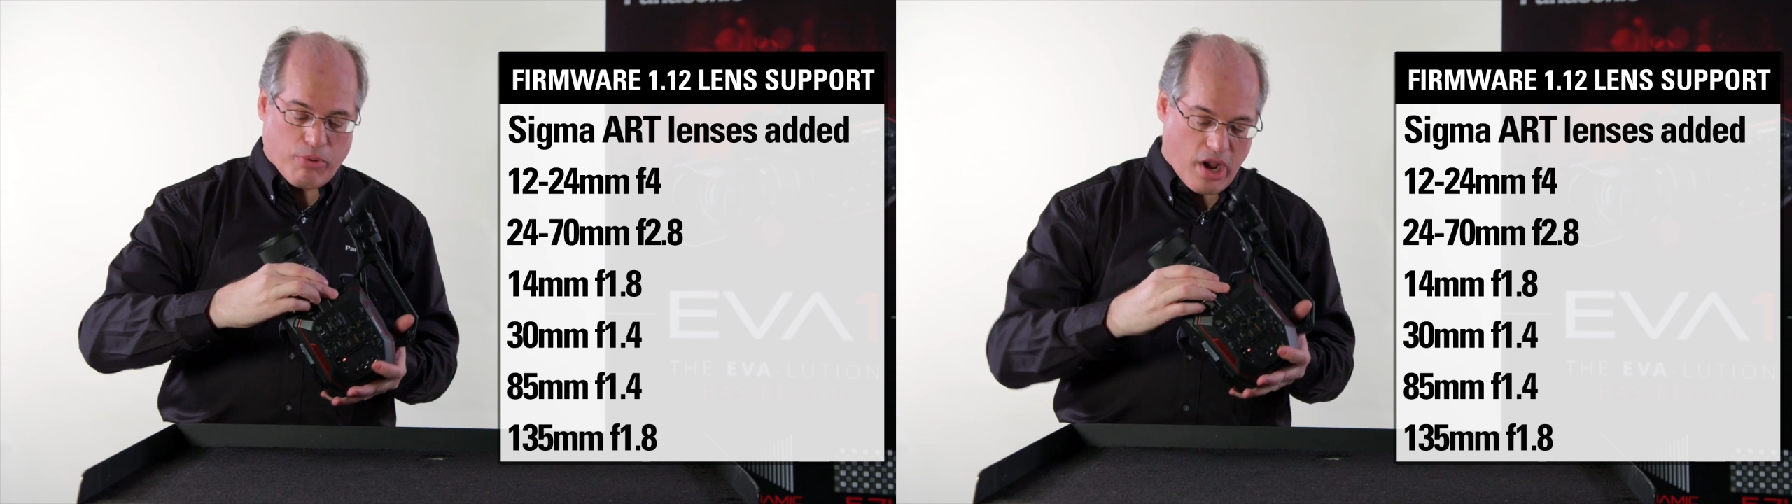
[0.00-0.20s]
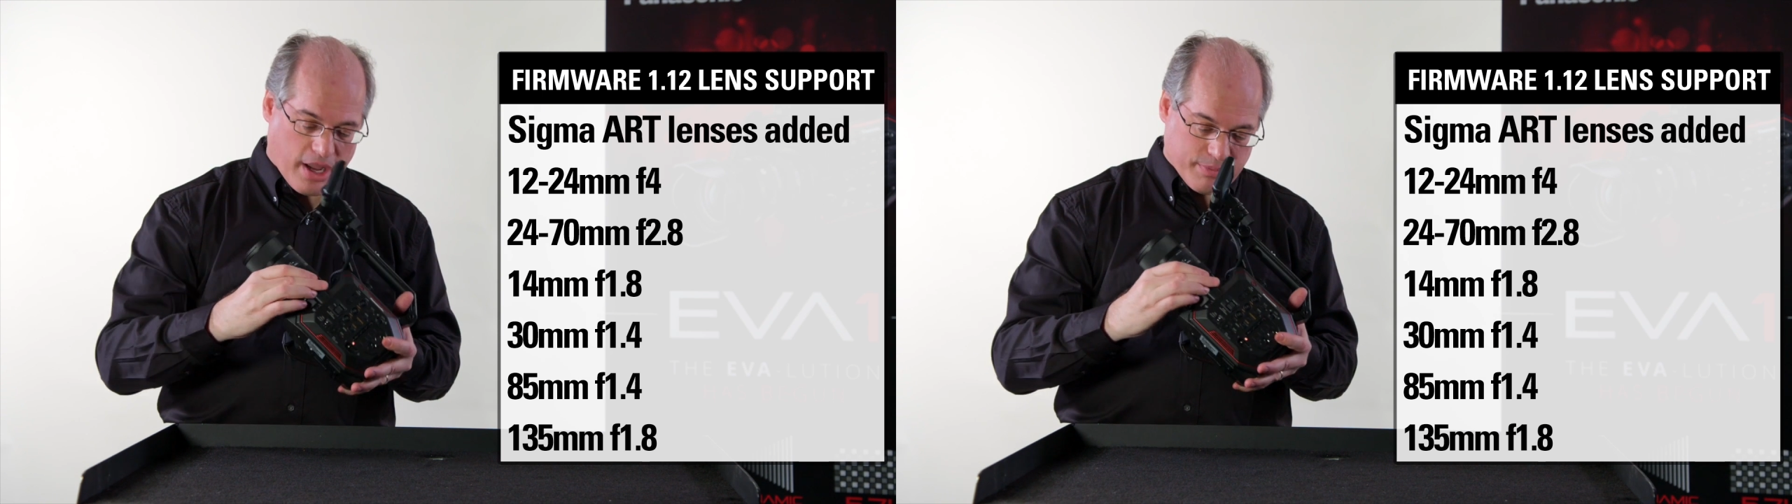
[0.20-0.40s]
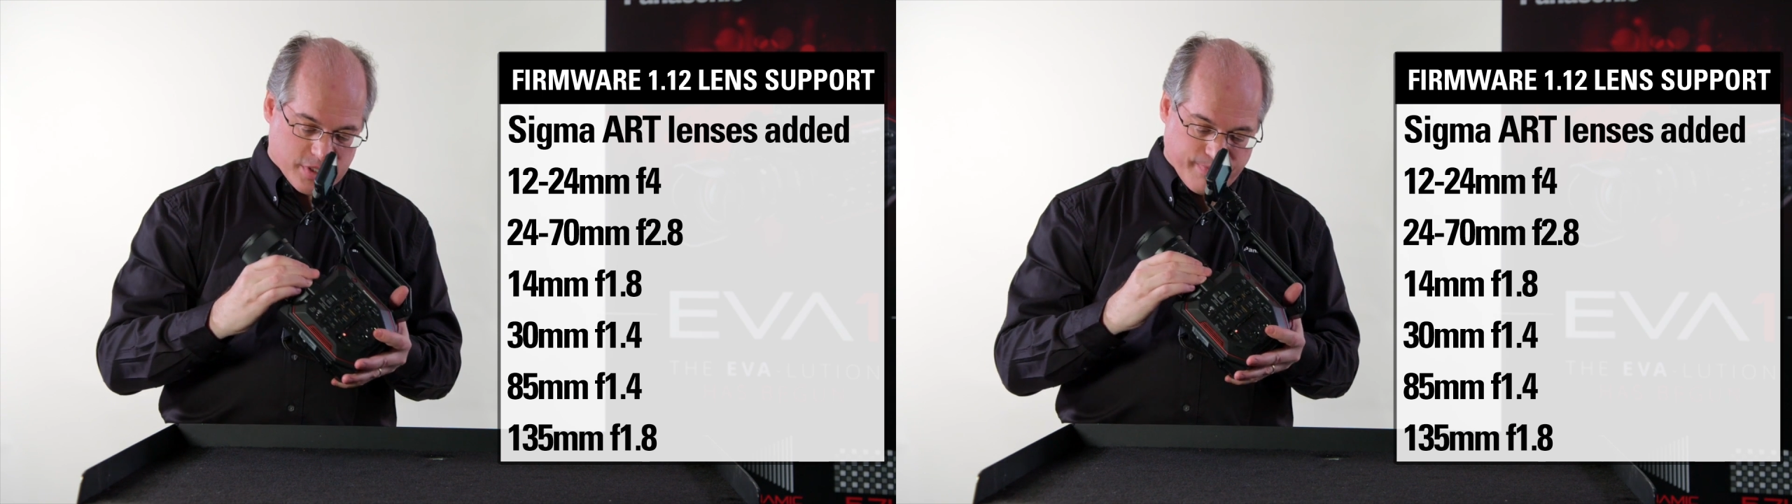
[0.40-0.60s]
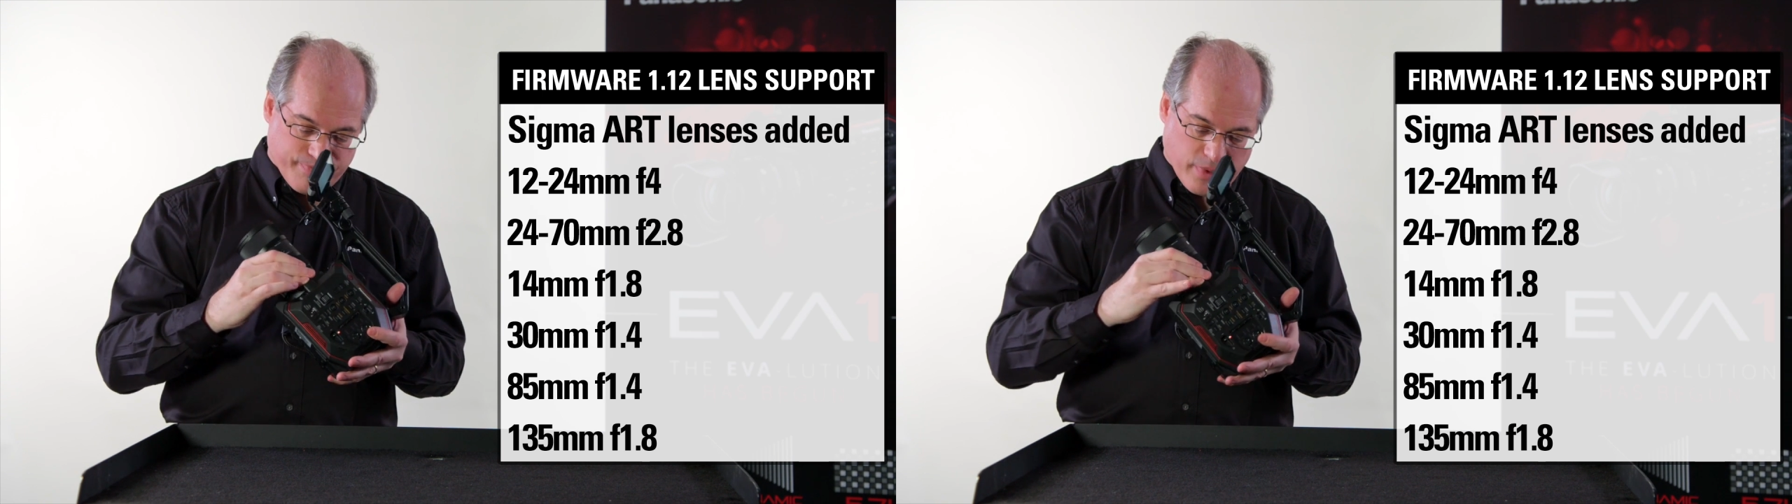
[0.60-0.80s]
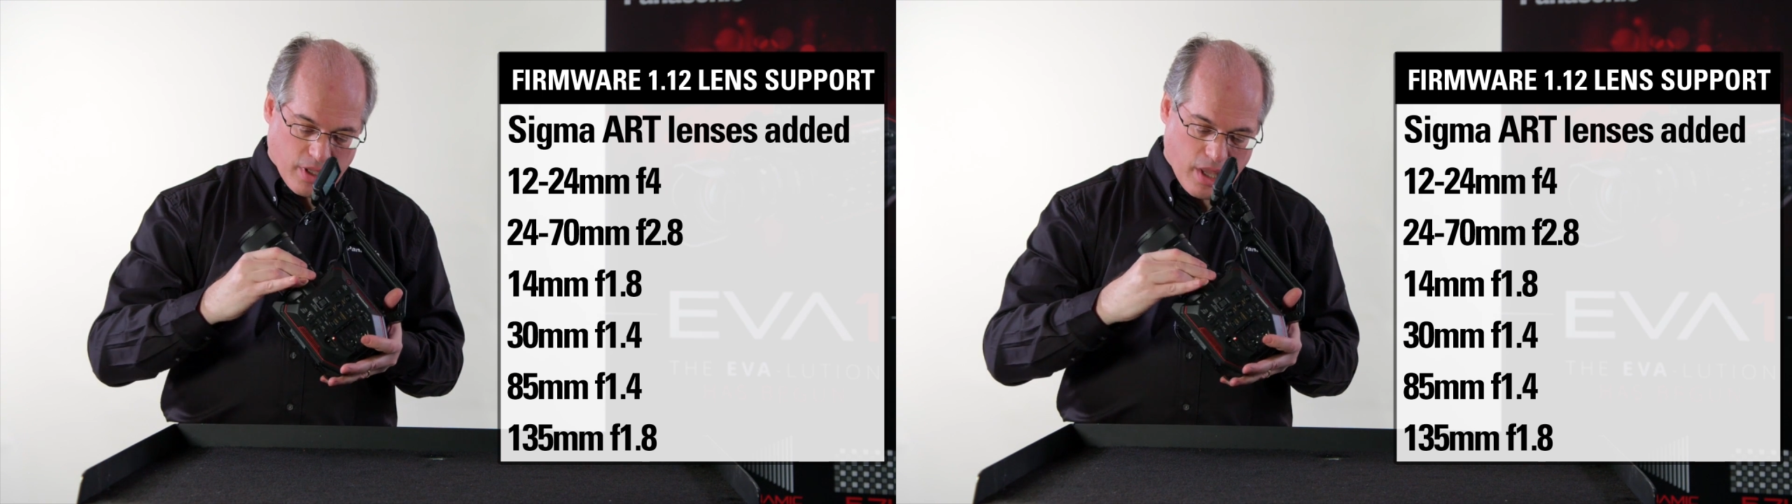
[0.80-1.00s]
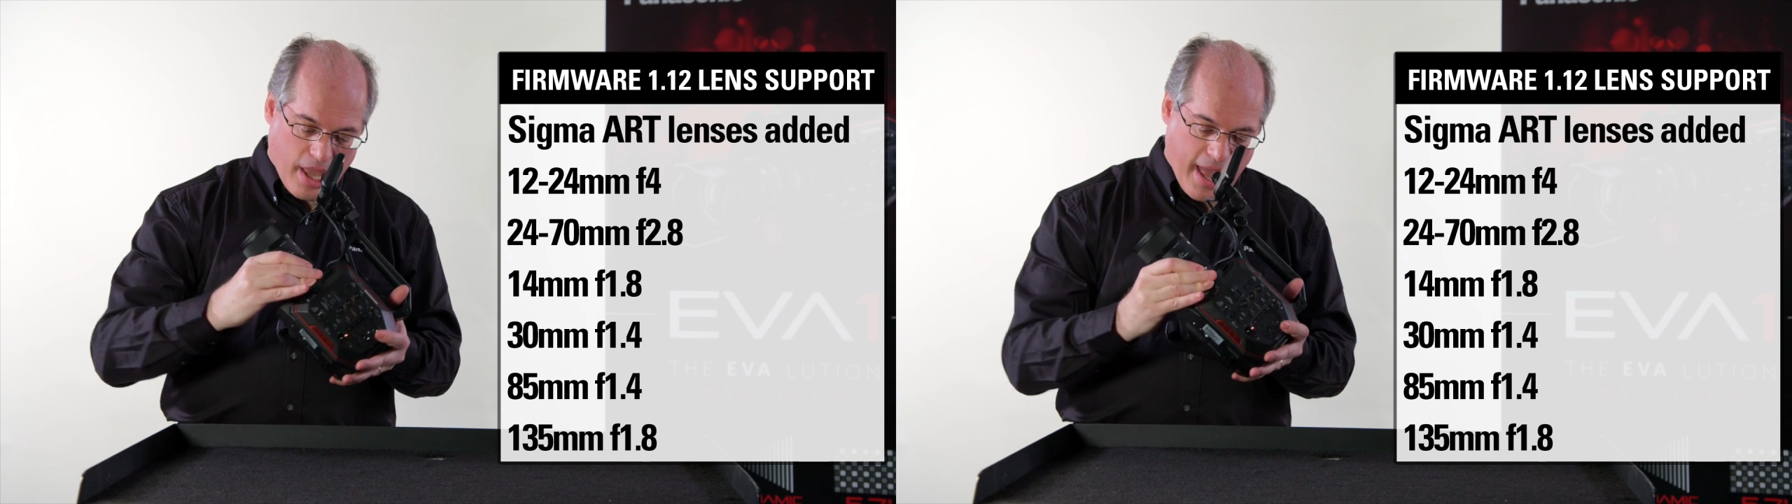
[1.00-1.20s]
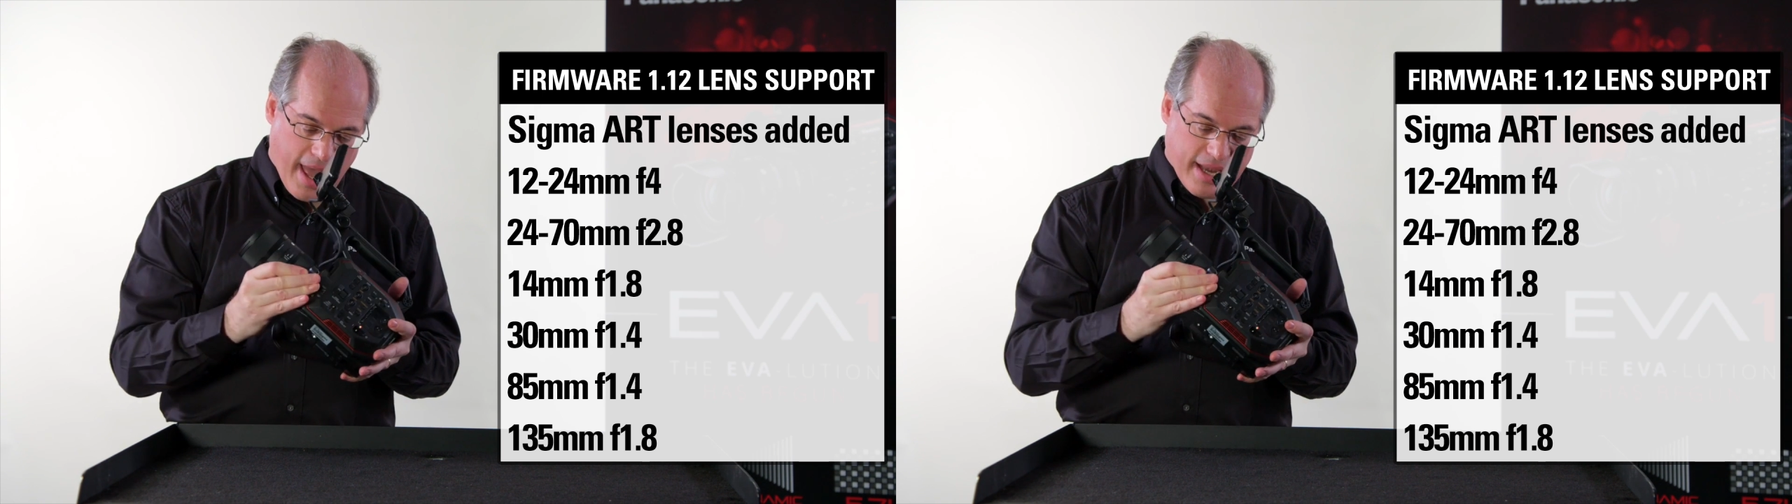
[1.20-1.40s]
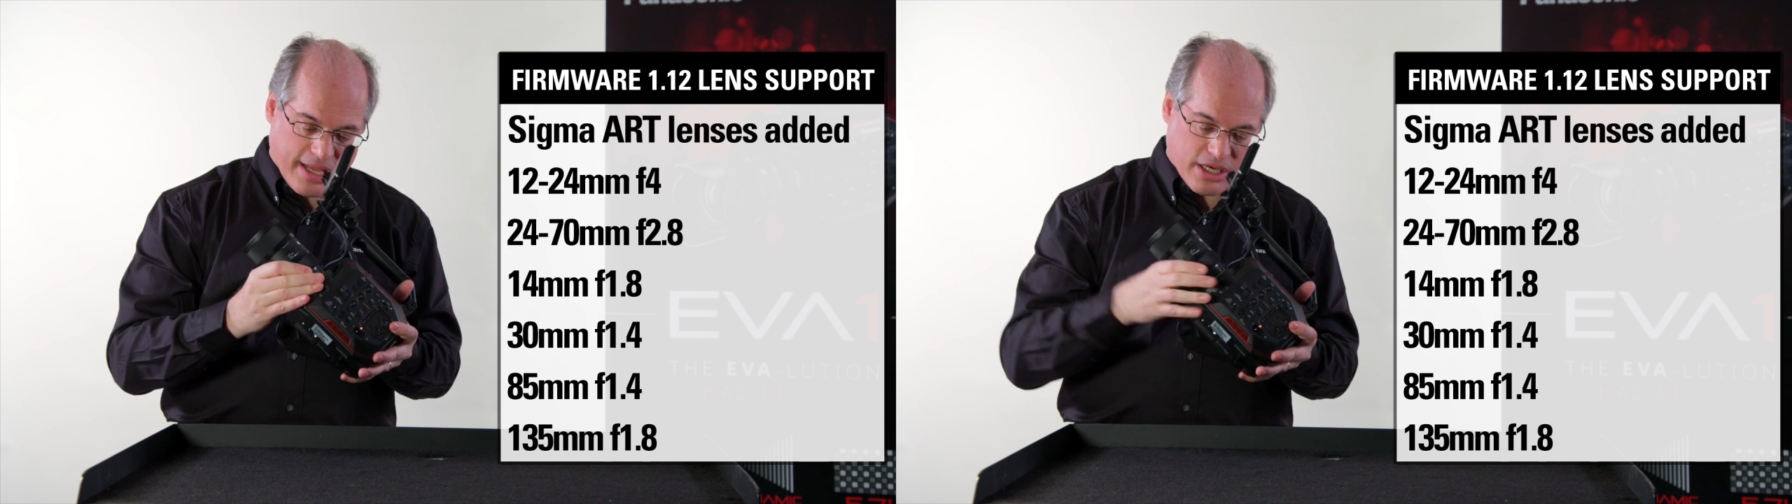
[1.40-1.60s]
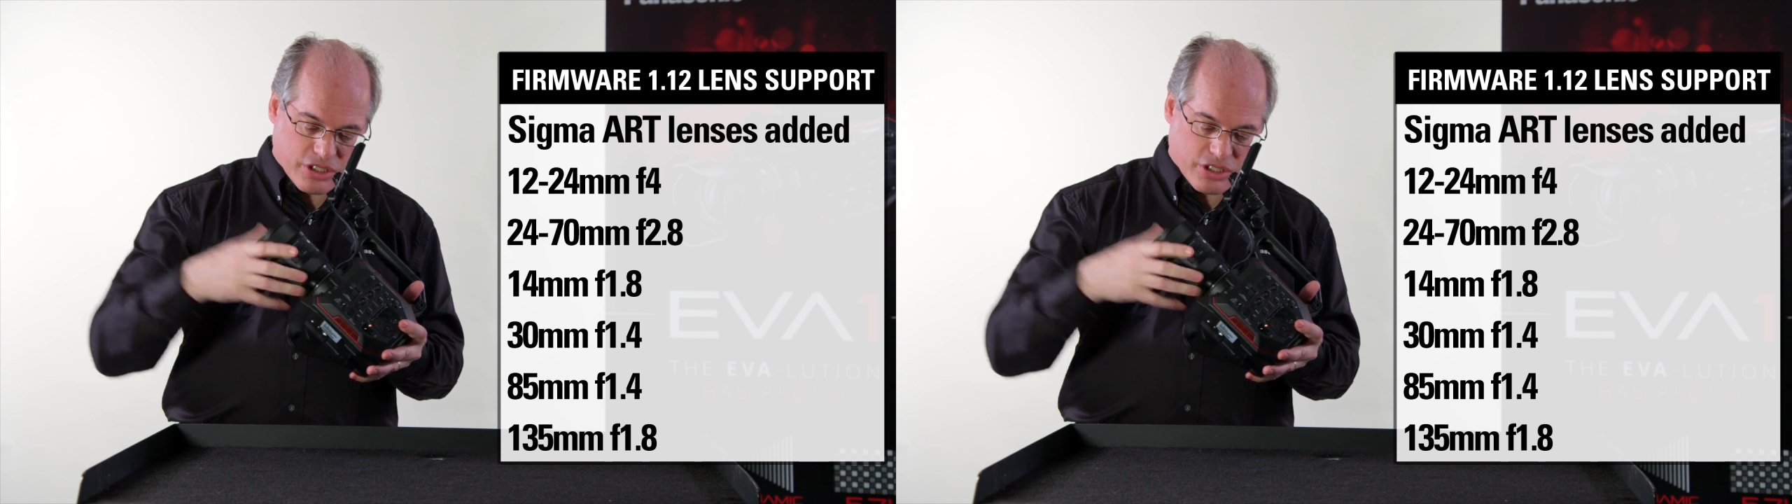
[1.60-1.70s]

primes. And in